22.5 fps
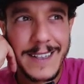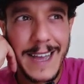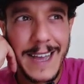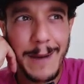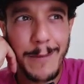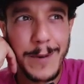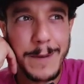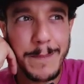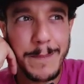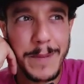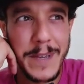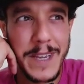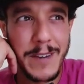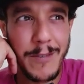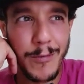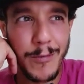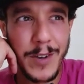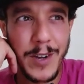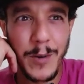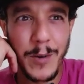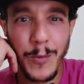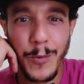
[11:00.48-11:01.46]
that would be a
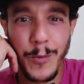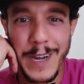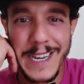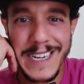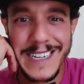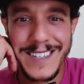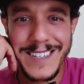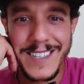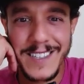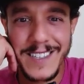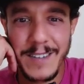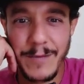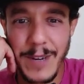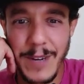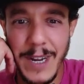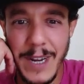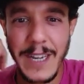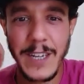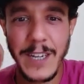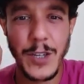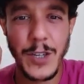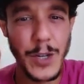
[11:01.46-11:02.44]
real waste,
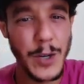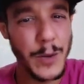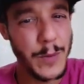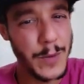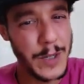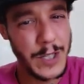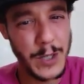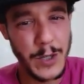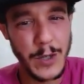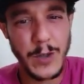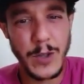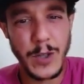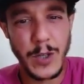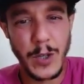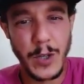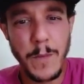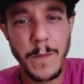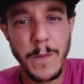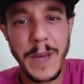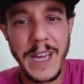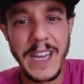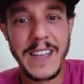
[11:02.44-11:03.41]
right? Because you don't want to do
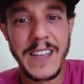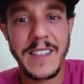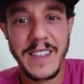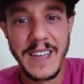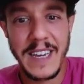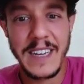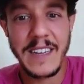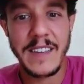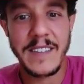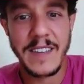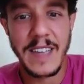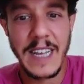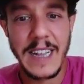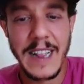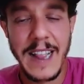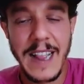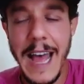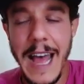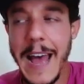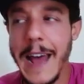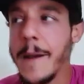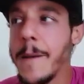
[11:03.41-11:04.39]
2 big things like
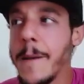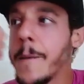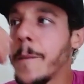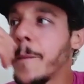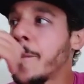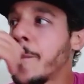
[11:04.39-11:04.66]
that.